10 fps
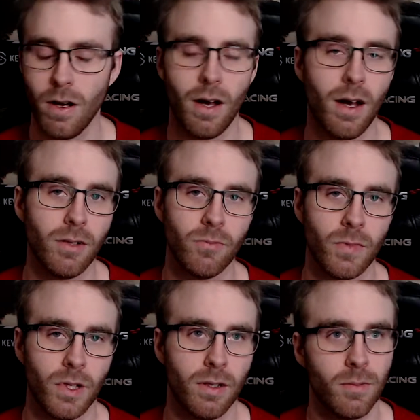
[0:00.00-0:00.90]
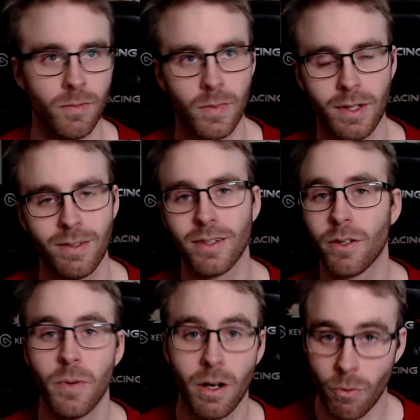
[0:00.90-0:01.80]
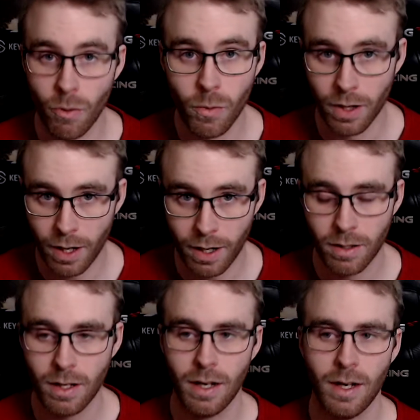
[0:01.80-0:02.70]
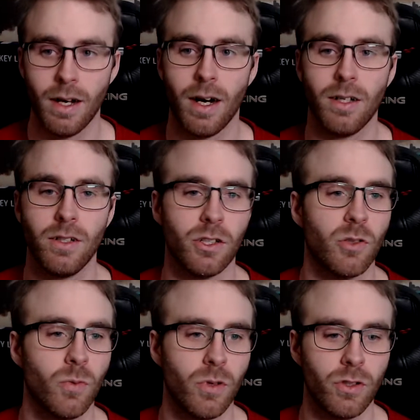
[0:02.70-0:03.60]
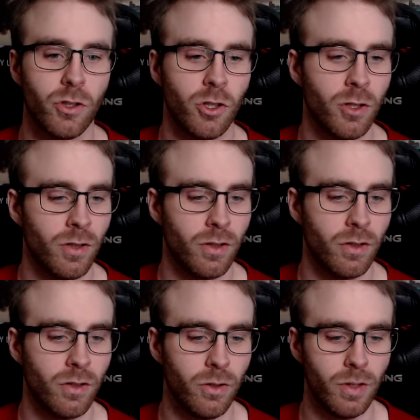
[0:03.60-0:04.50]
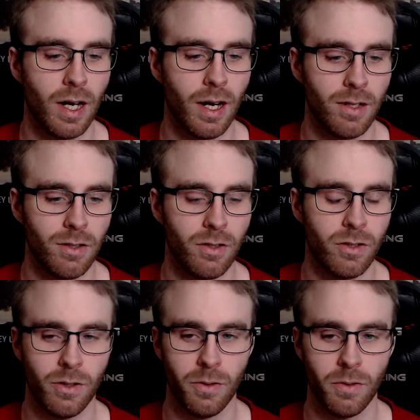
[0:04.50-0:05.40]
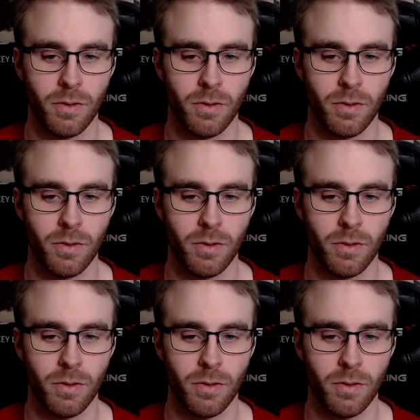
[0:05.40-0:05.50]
And it's nothing really wrong with that. I just want you guys to